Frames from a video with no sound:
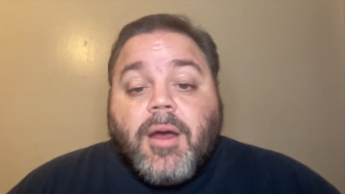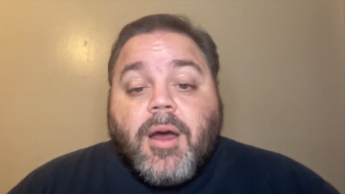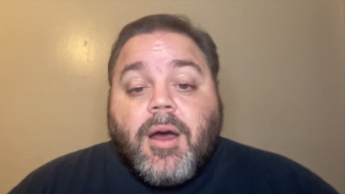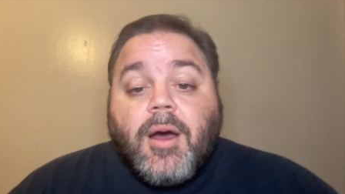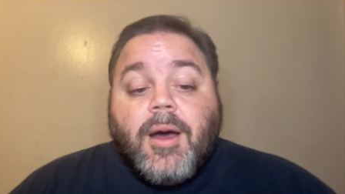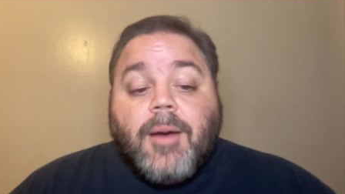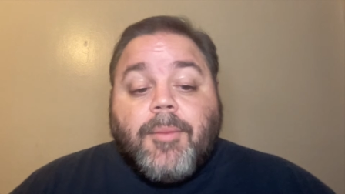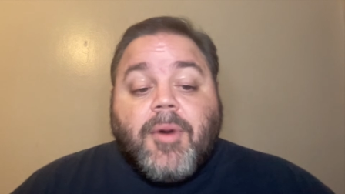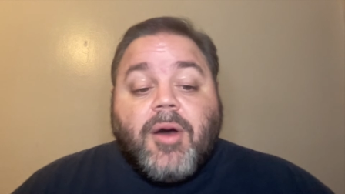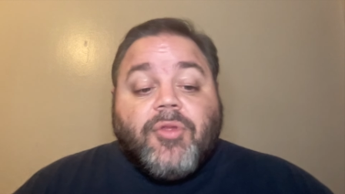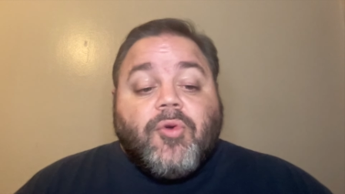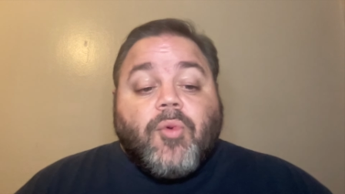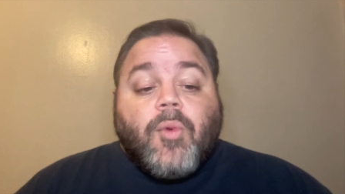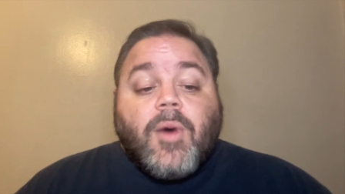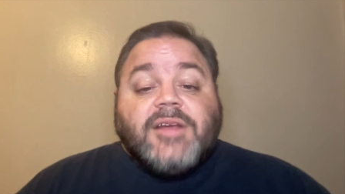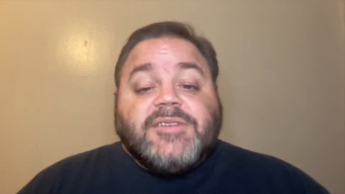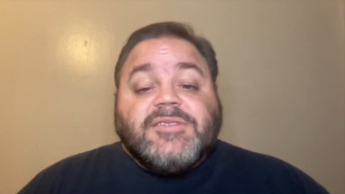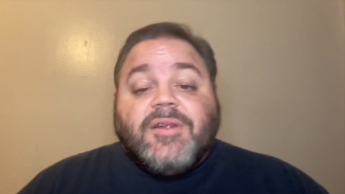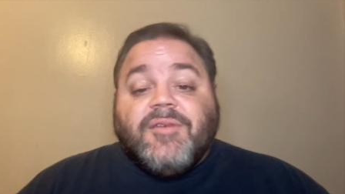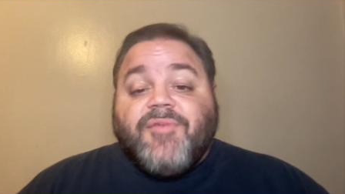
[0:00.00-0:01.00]
Um,
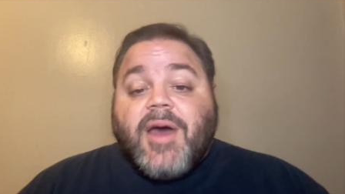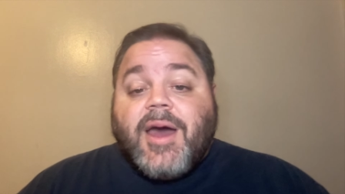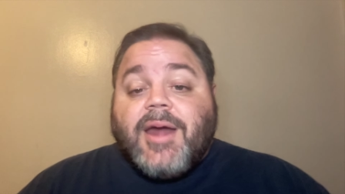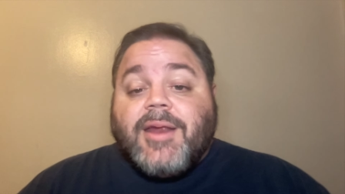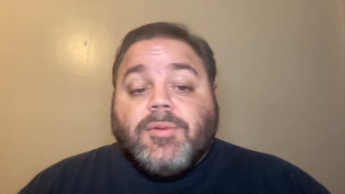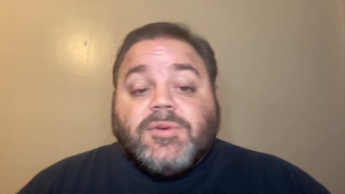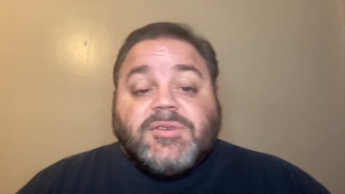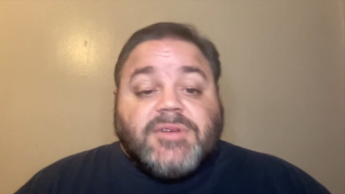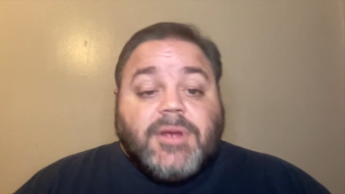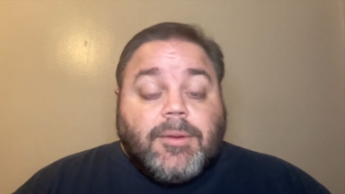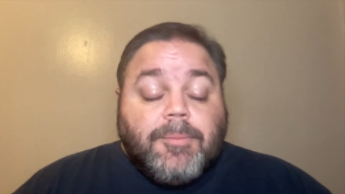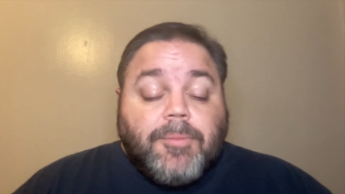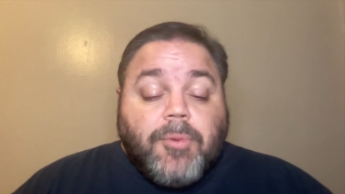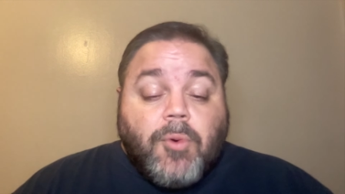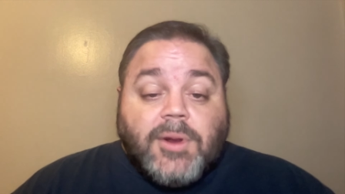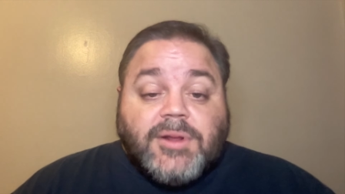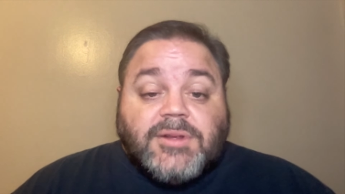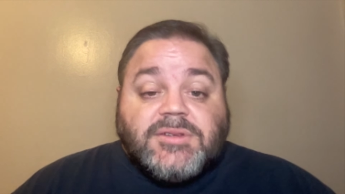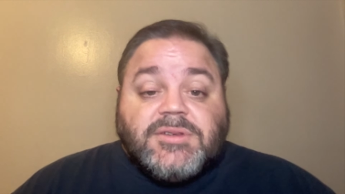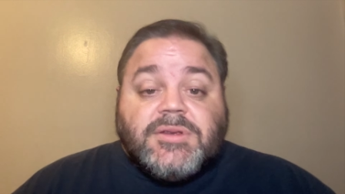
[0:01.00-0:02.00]
otherwise, Nevada was getting
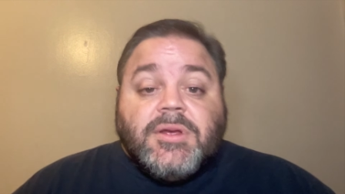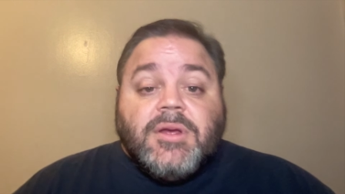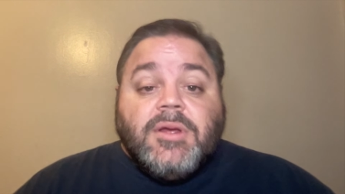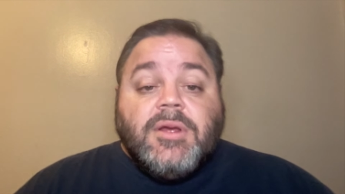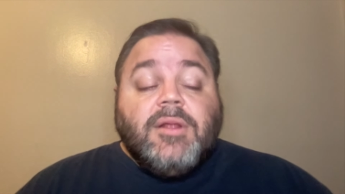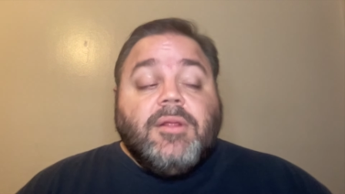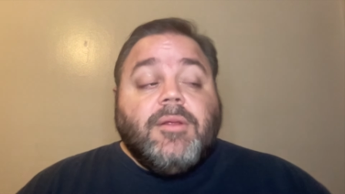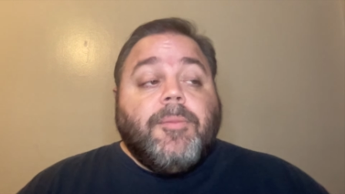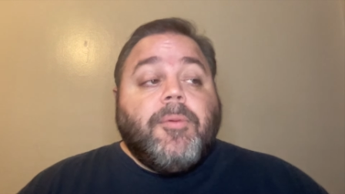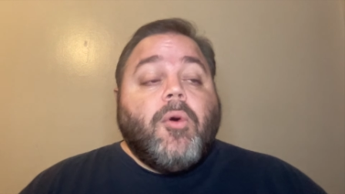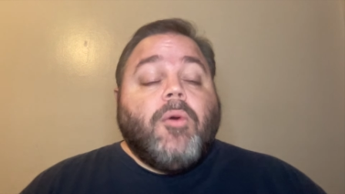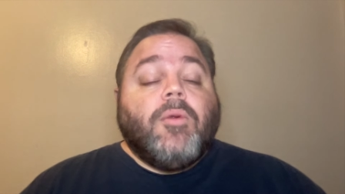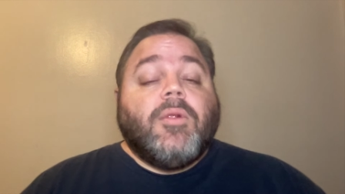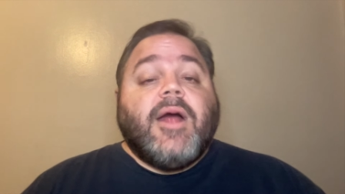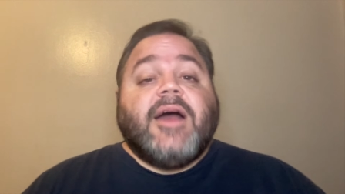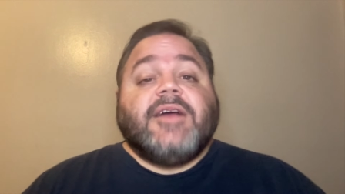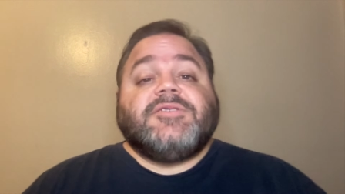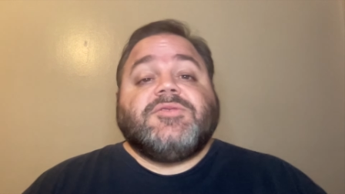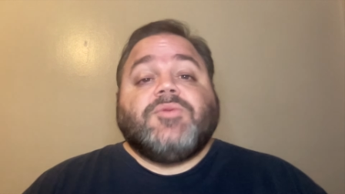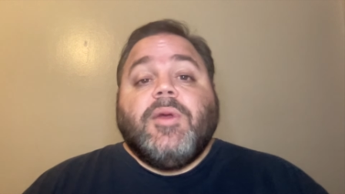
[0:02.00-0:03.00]
points in the poll
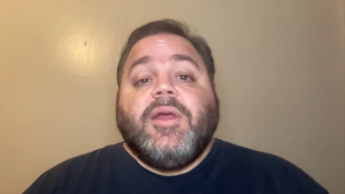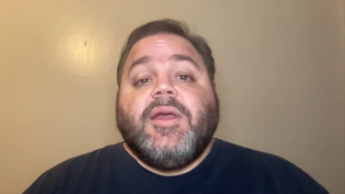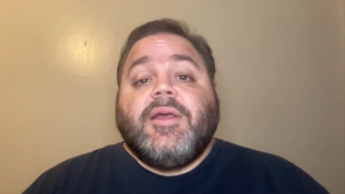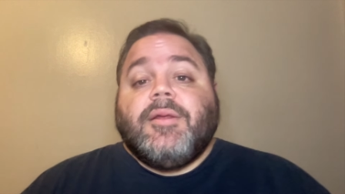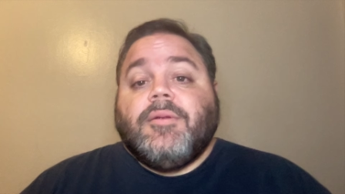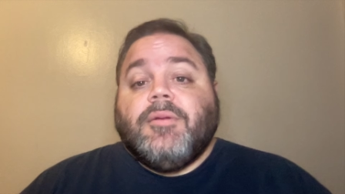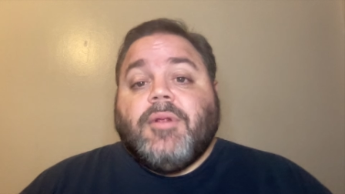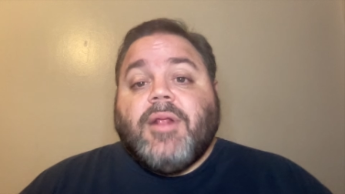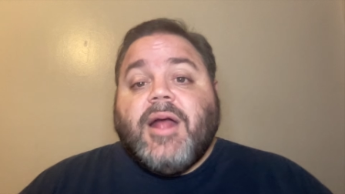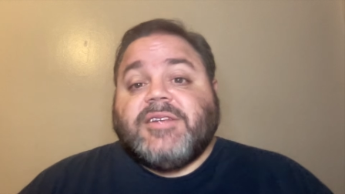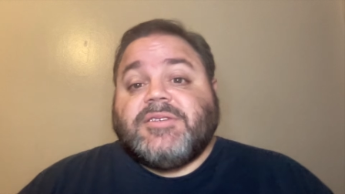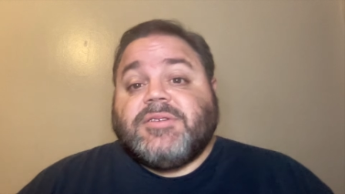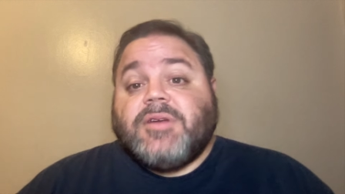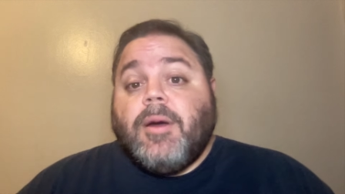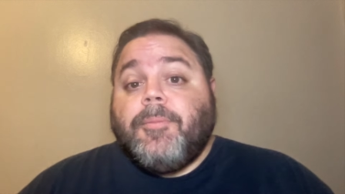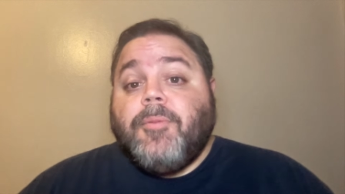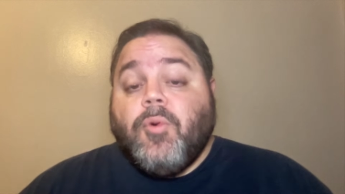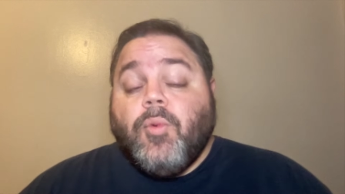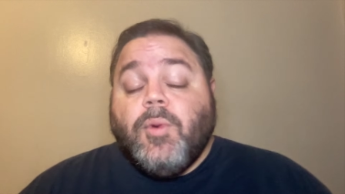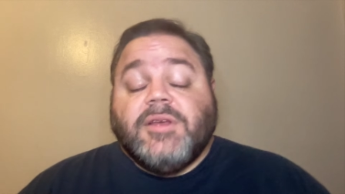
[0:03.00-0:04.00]
last week and the last
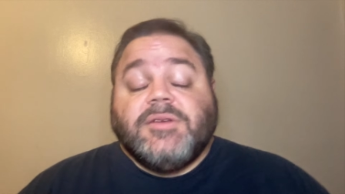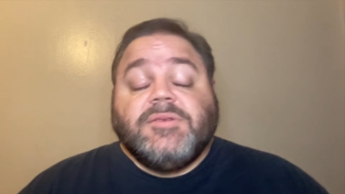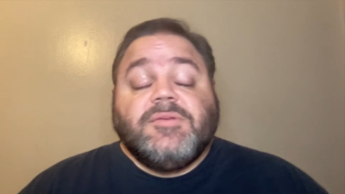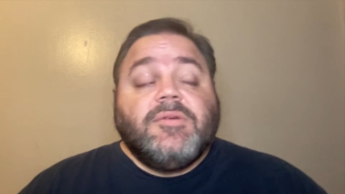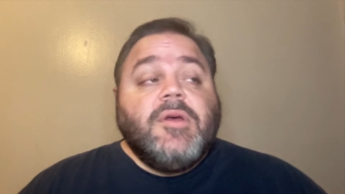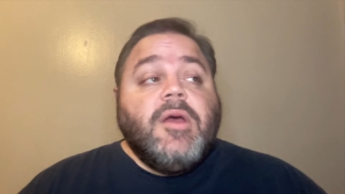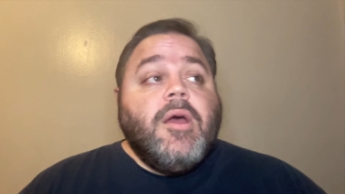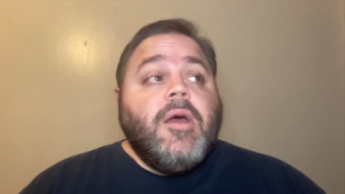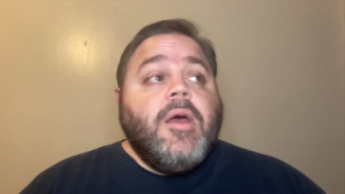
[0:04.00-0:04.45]
couple weeks